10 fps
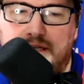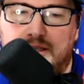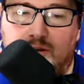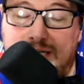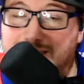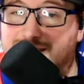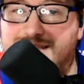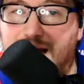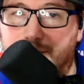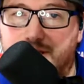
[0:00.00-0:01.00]
So he's
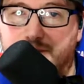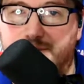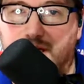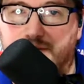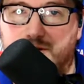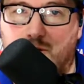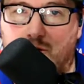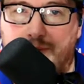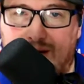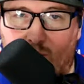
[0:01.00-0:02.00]
established himself as
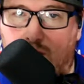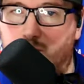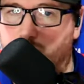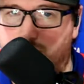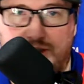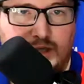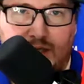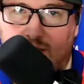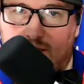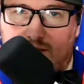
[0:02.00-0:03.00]
quarterback 1, which
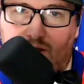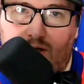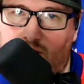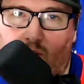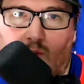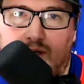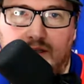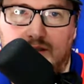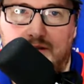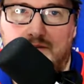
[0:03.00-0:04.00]
no
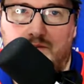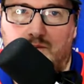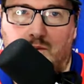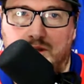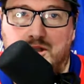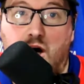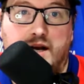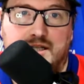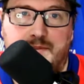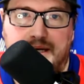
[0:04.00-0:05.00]
one was
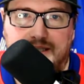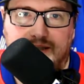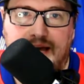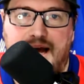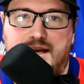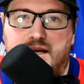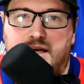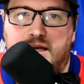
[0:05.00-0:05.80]
not expecting that.